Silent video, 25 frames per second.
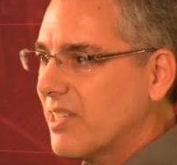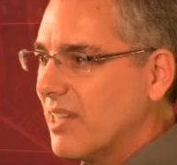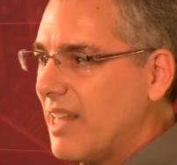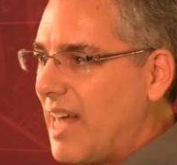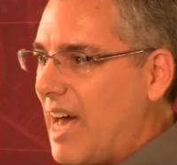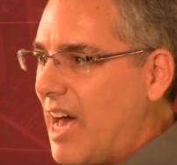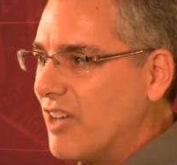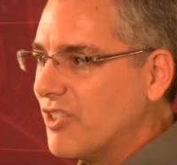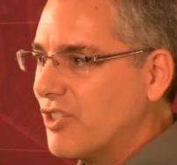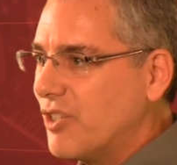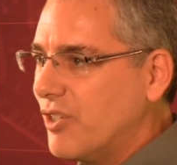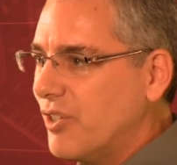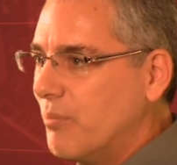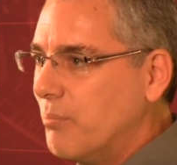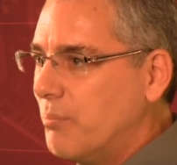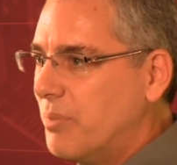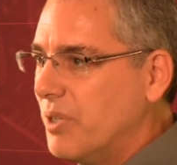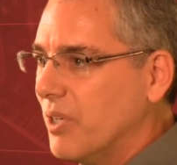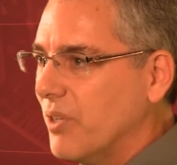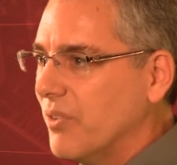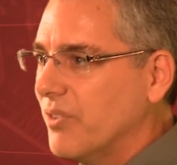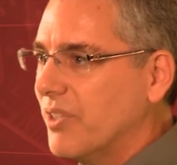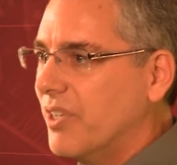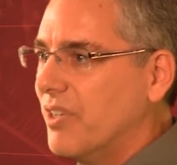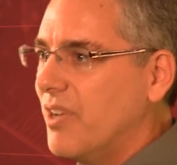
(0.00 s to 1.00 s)
This allows
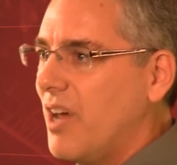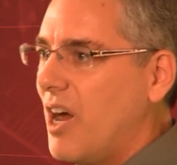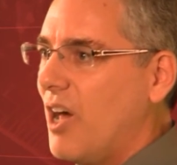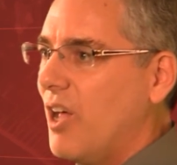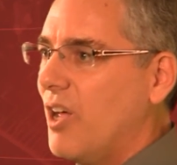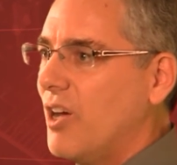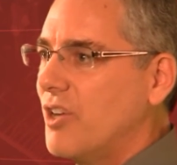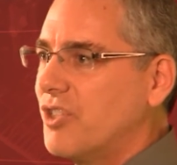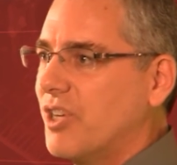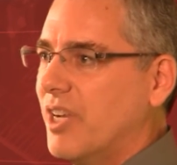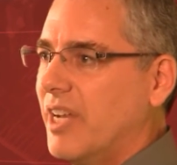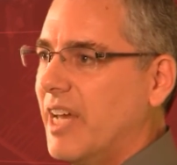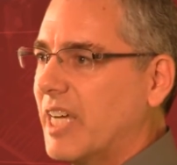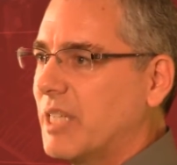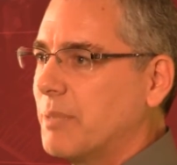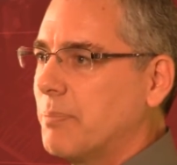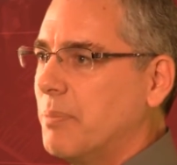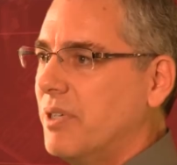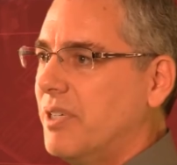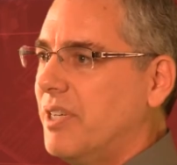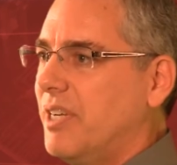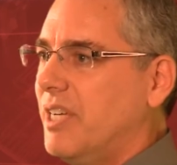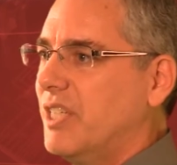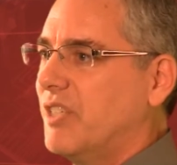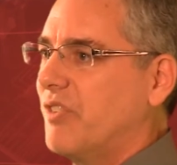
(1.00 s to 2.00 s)
you to build the knowledge and
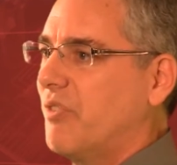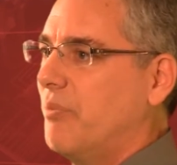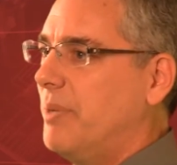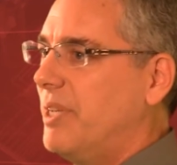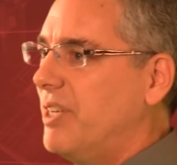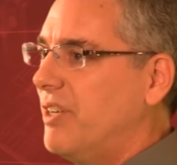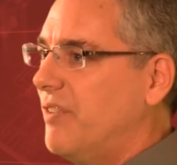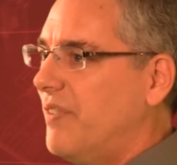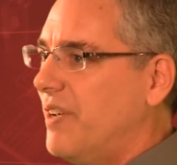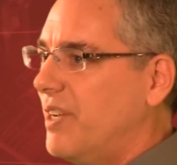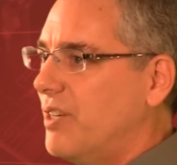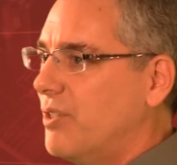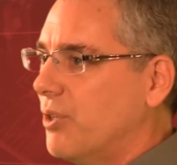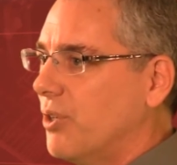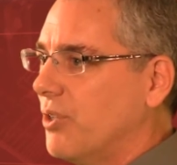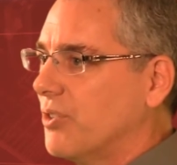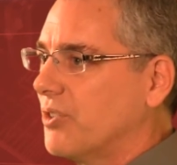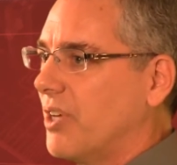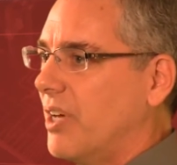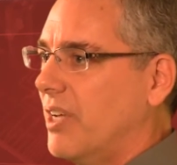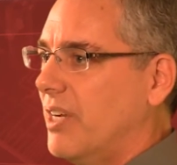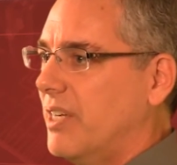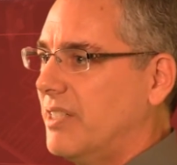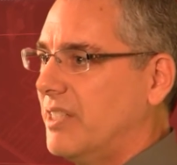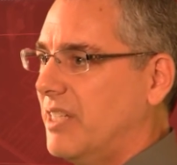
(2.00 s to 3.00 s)
expertise from
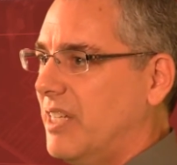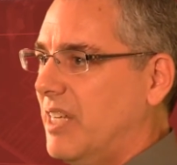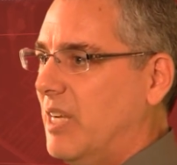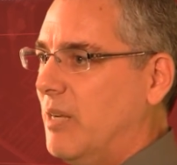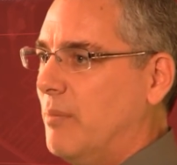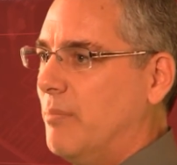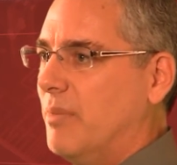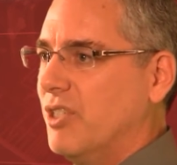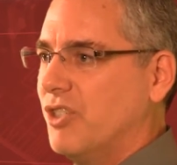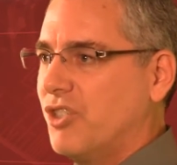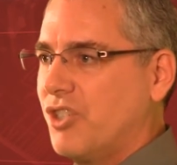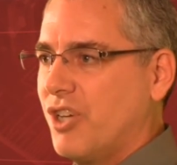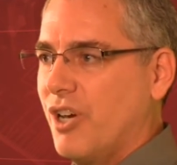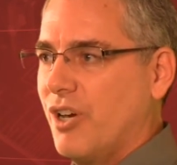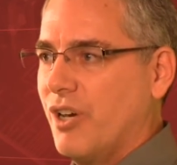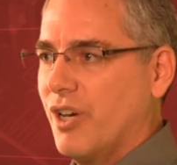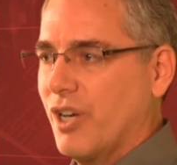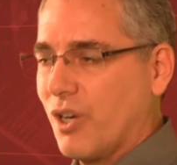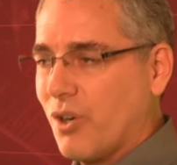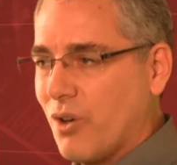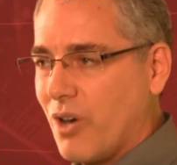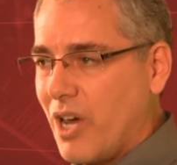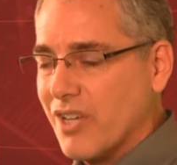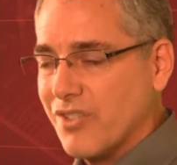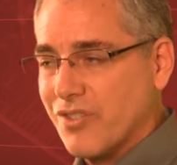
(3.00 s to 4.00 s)
individuals on a team and
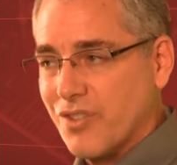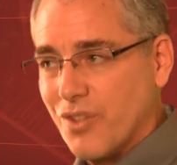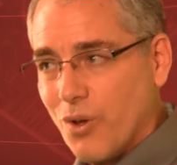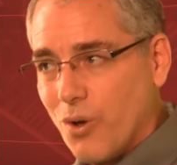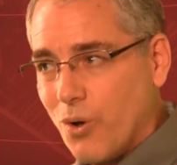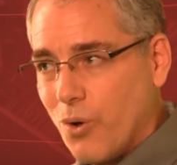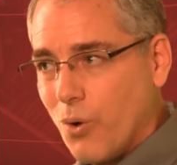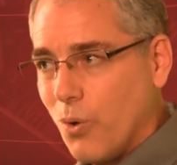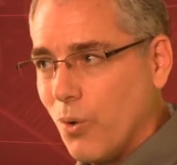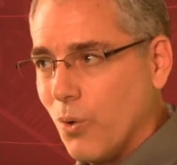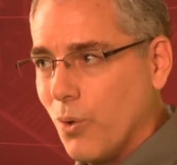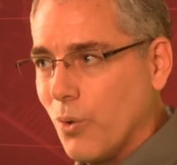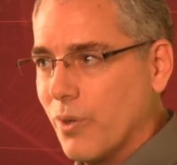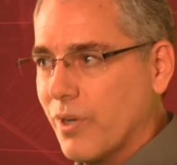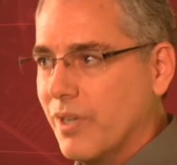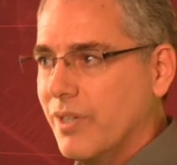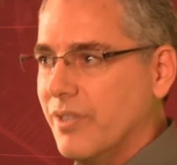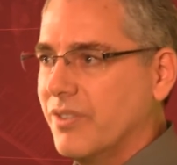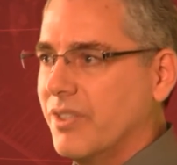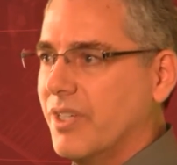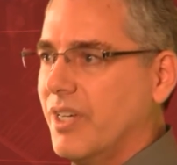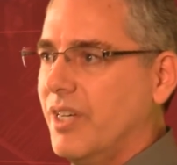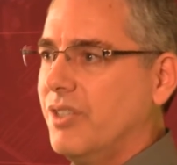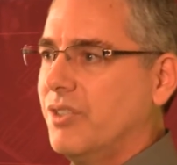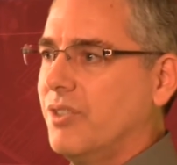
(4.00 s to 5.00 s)
share it across the whole
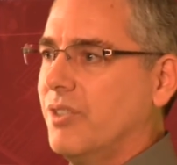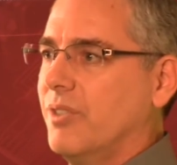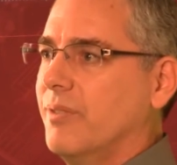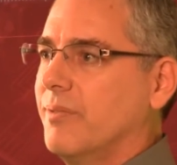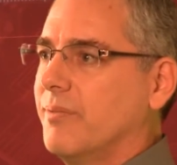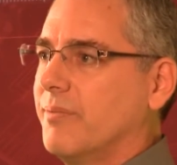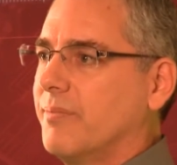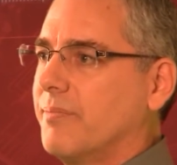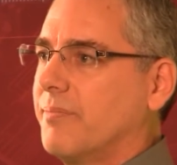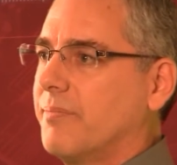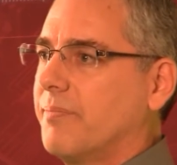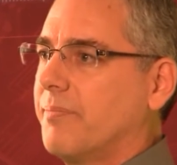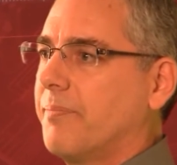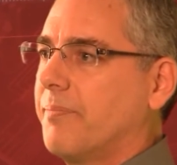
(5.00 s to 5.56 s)
organization.